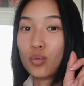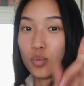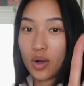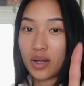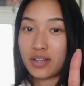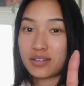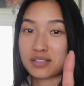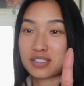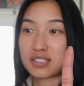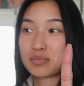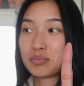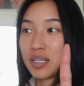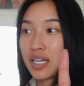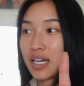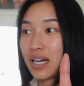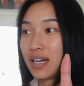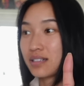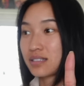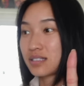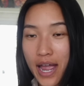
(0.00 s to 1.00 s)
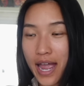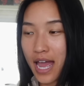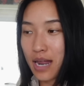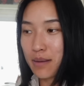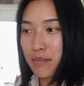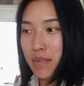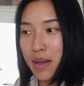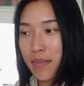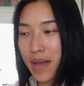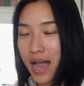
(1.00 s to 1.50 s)
once because I
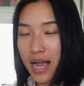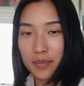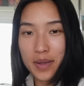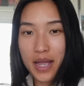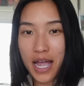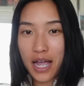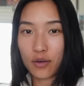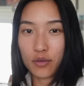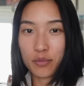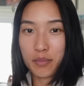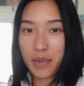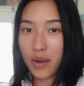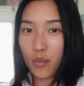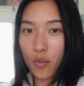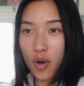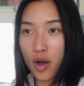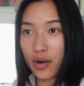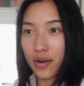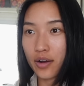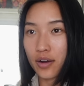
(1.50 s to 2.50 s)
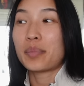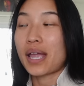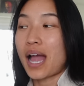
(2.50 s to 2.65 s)
had my backpack with my water.